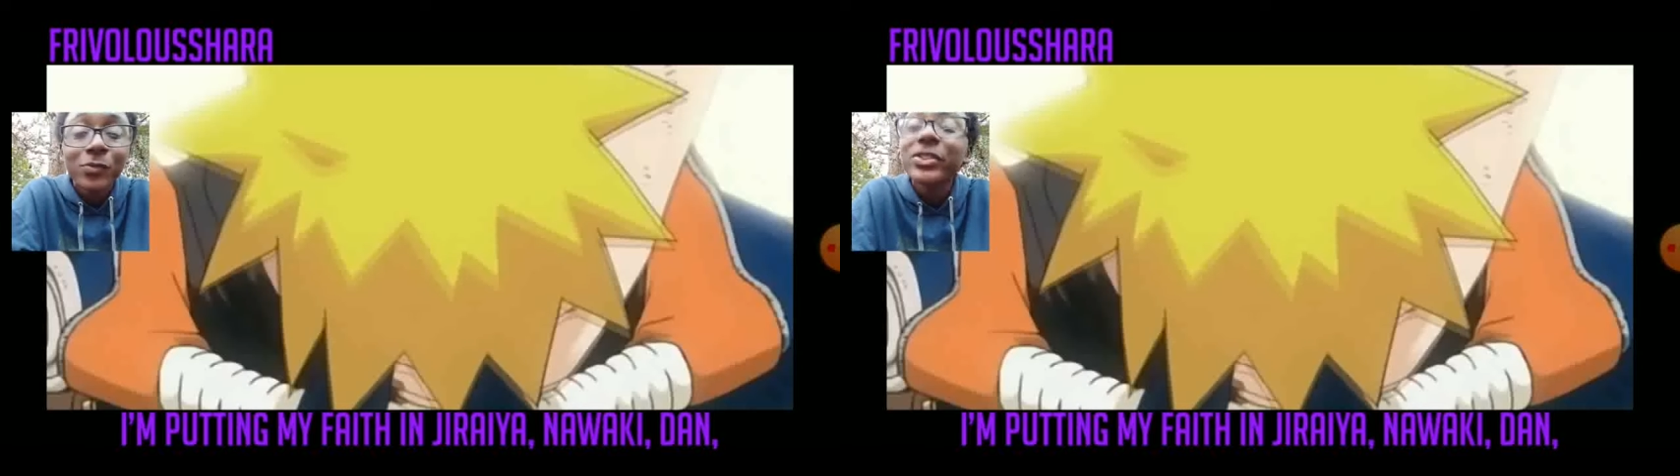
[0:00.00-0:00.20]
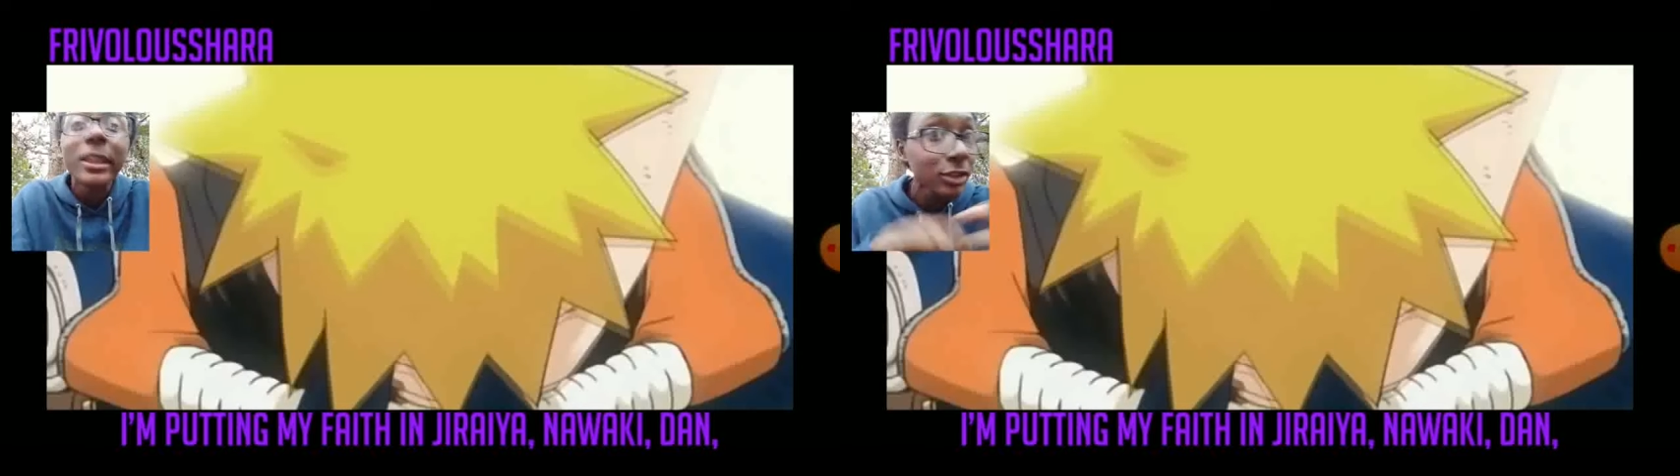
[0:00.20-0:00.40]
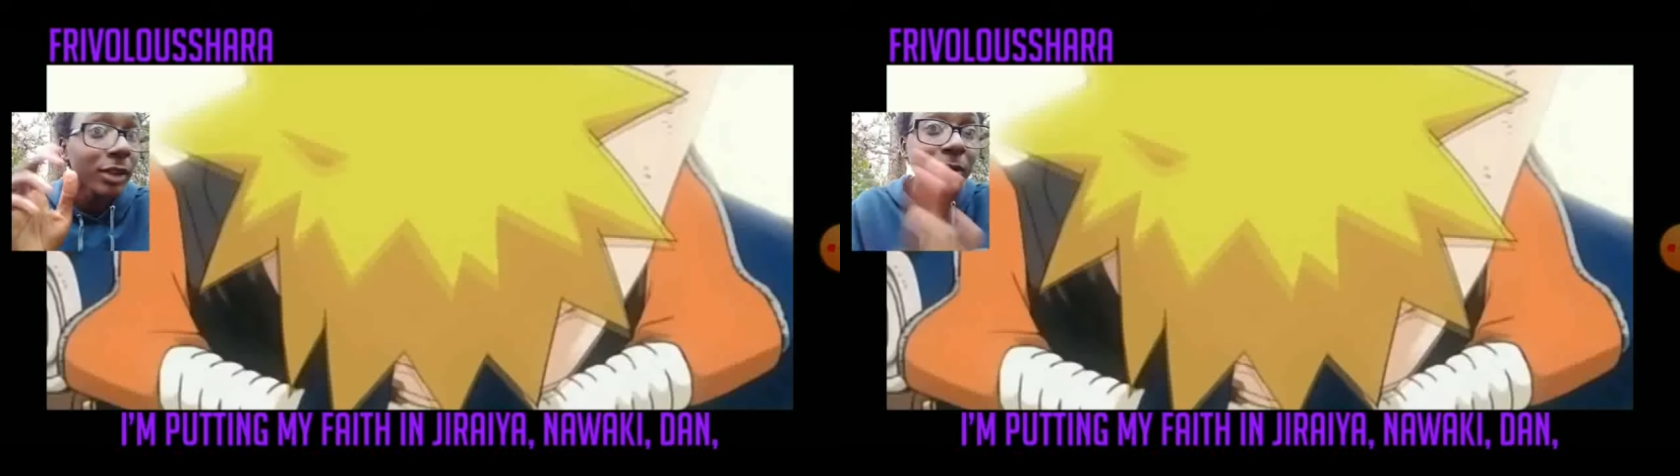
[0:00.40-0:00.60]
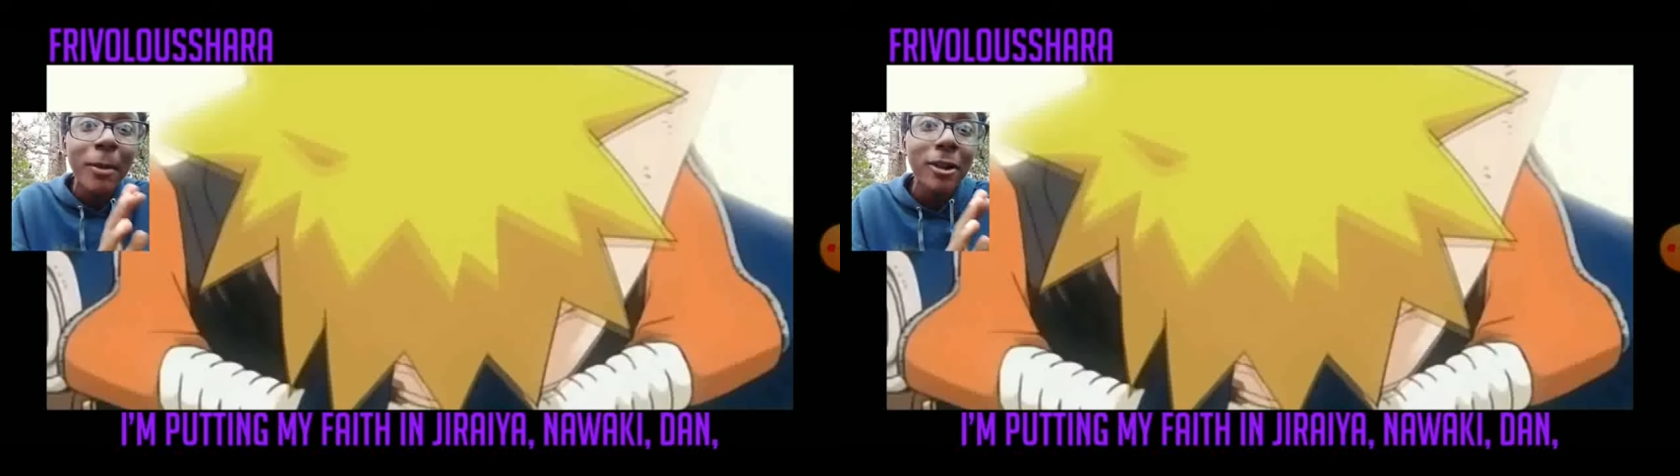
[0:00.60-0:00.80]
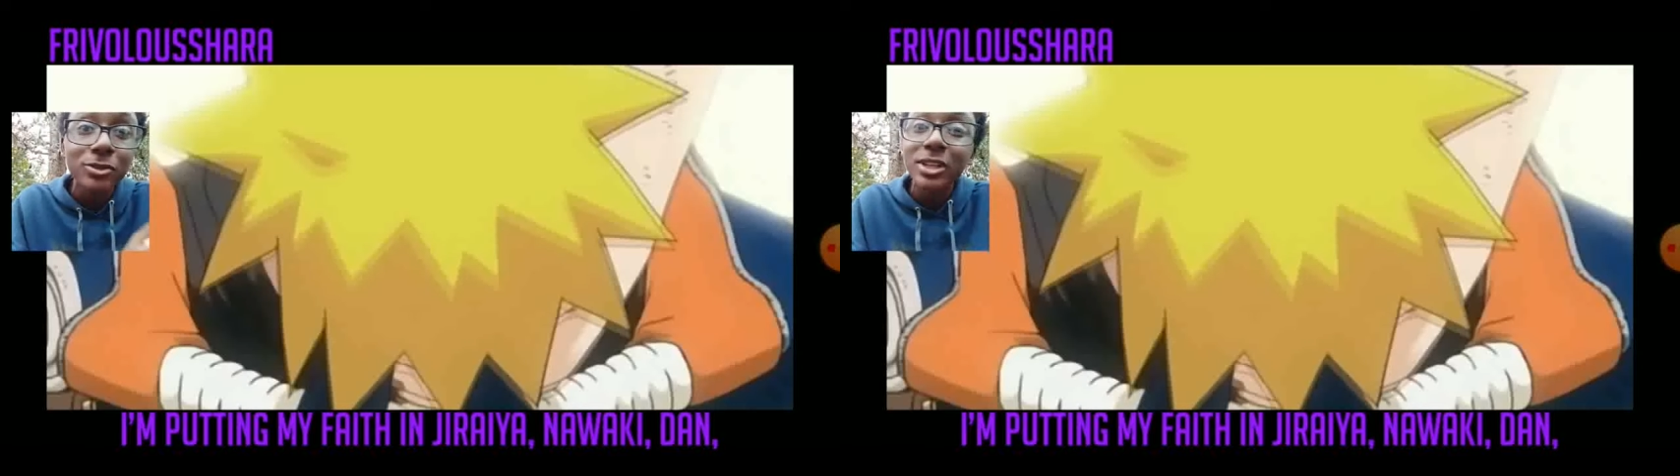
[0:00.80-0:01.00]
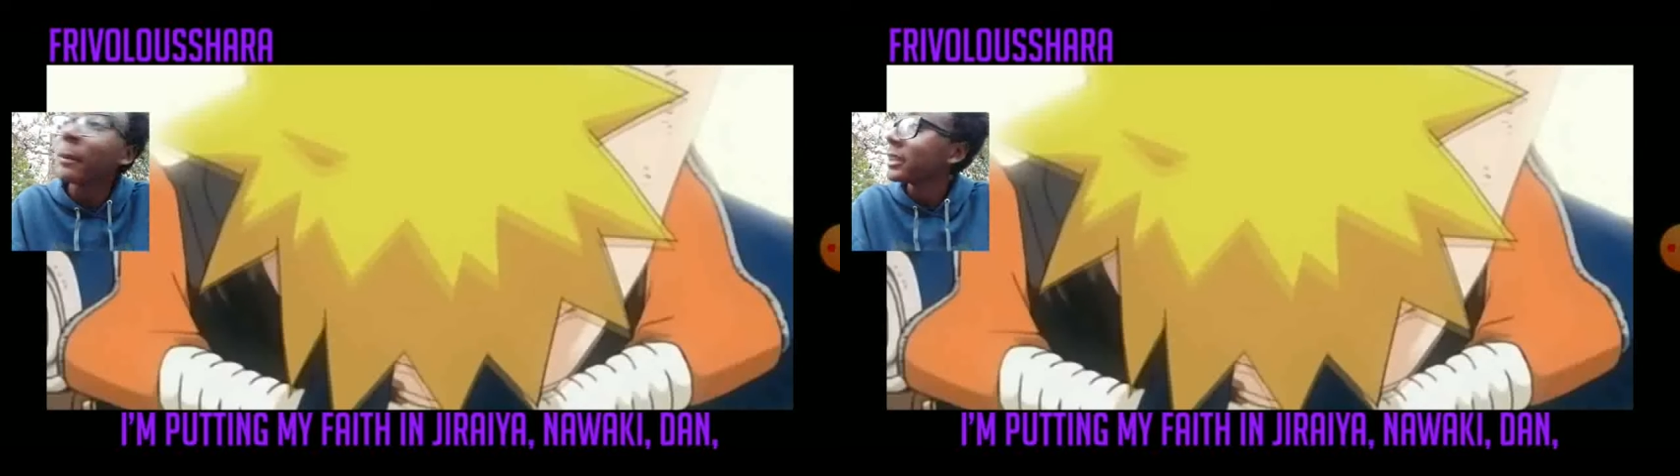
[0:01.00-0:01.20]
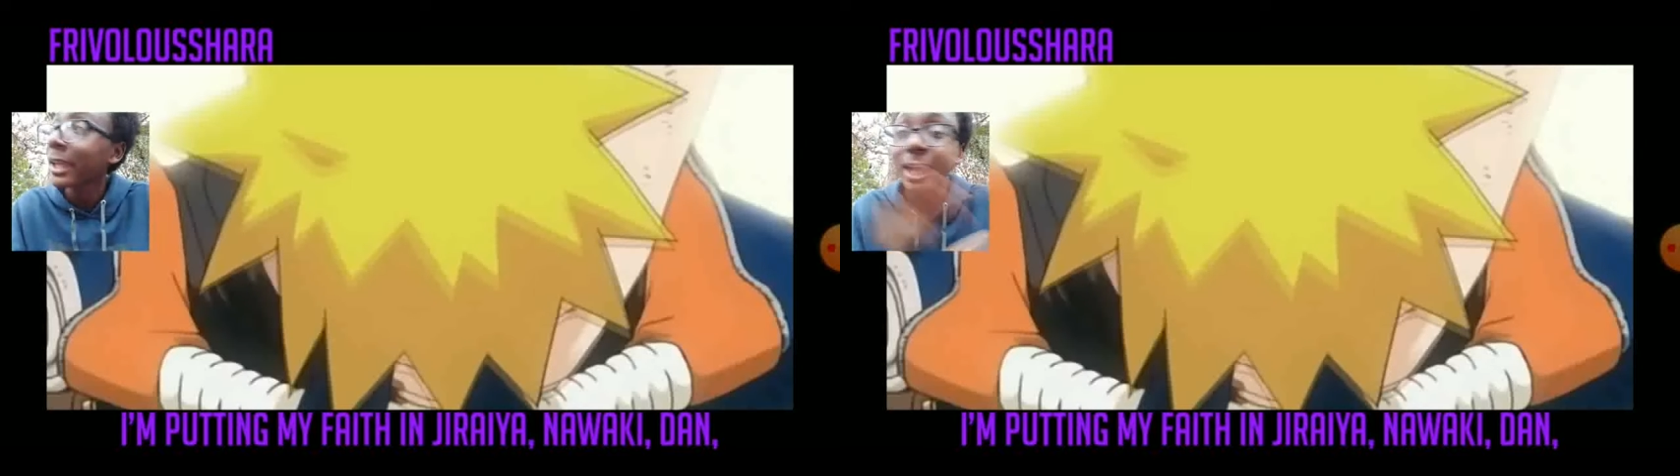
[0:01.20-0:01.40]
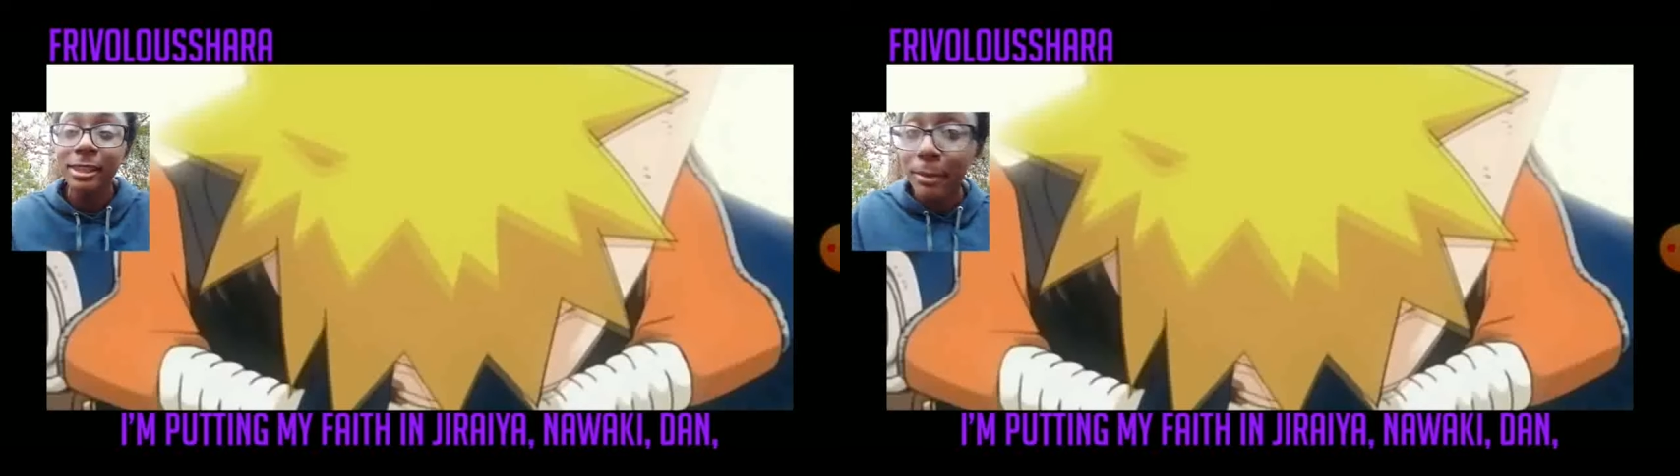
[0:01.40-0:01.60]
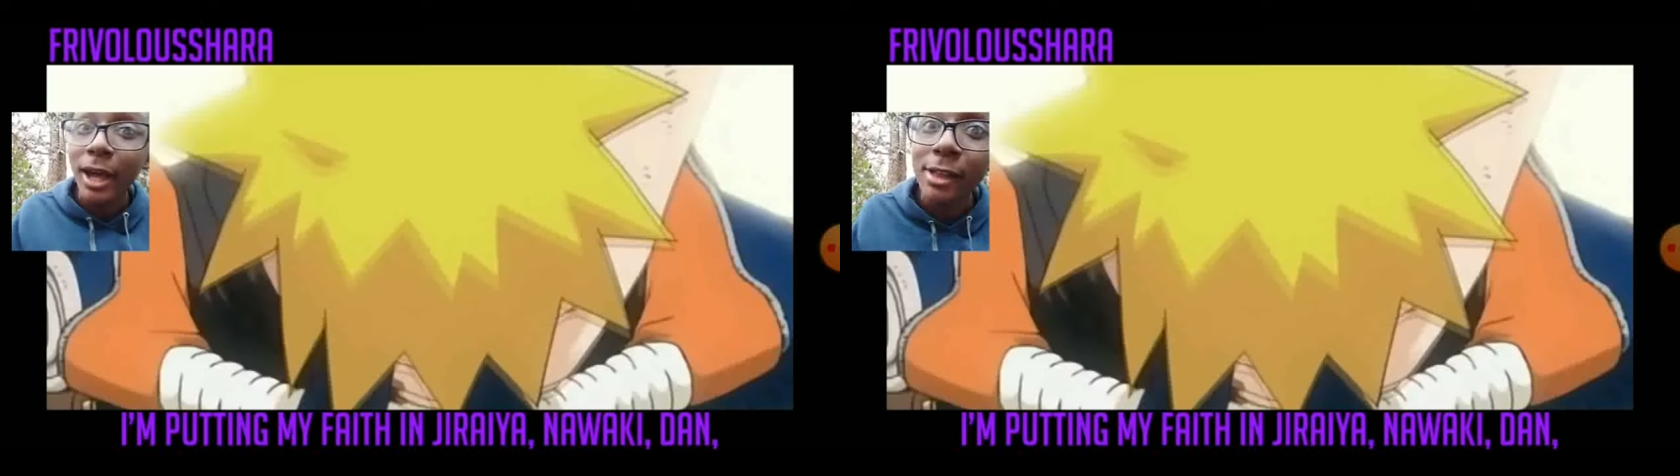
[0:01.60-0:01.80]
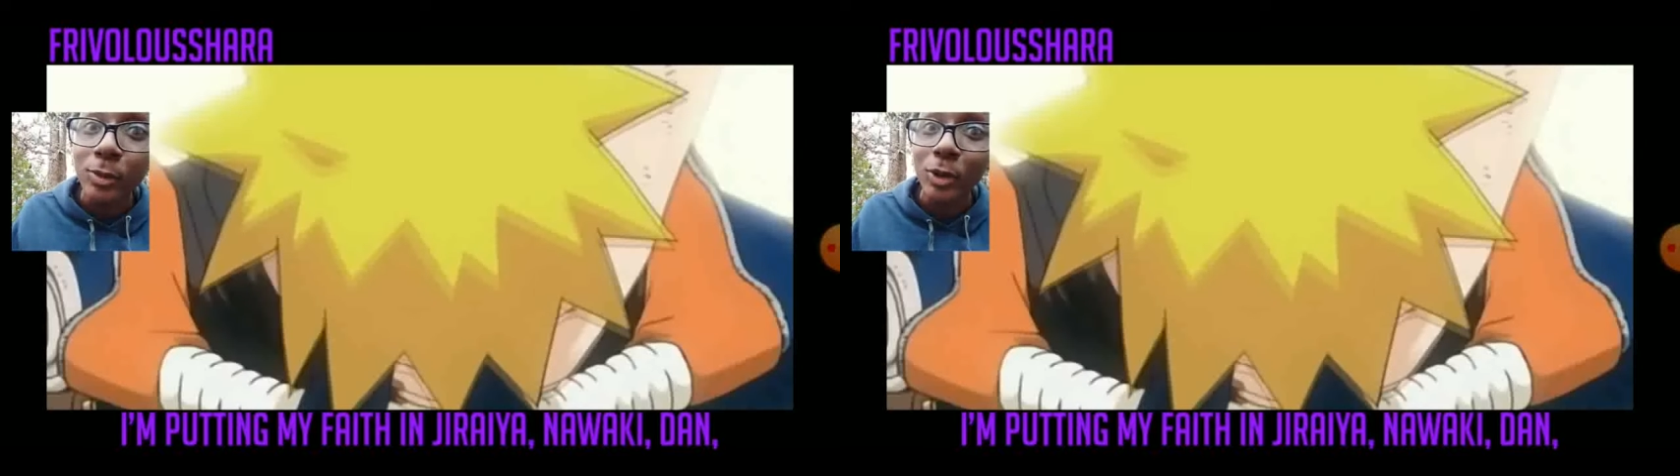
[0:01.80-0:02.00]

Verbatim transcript: They stood up to Madara I mean, they got their behinds